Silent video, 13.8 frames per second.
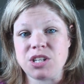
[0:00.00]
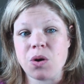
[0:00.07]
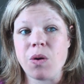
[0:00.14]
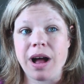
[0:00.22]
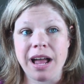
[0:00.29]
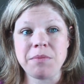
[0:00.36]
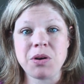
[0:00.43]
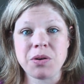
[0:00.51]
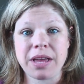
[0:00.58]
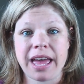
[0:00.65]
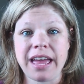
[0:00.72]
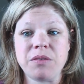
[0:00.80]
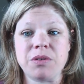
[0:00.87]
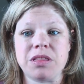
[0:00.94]
So I'm
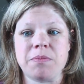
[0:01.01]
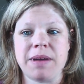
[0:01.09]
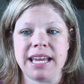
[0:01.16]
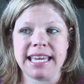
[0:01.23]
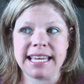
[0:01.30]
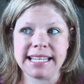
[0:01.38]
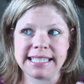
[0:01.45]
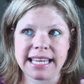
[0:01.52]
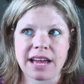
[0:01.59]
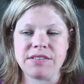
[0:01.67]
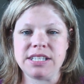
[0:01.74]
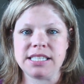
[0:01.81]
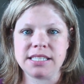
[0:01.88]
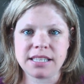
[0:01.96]
okay with my kids
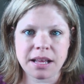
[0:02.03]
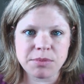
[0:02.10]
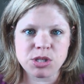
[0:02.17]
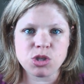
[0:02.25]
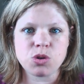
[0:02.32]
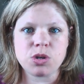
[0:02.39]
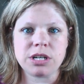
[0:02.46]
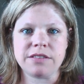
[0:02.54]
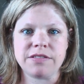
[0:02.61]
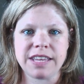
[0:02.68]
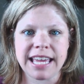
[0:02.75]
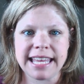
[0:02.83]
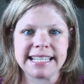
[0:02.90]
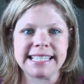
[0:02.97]
having some sort
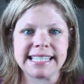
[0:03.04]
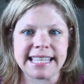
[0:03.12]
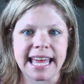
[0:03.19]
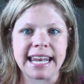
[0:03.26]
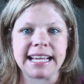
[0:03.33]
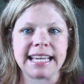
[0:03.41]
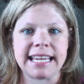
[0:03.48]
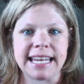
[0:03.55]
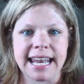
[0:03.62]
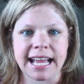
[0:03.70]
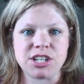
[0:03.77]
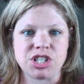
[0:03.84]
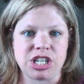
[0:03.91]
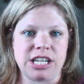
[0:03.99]
of kinesthetic
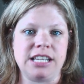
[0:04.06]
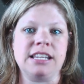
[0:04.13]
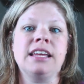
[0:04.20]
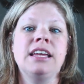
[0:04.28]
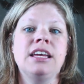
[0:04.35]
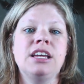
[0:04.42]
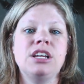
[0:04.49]
connection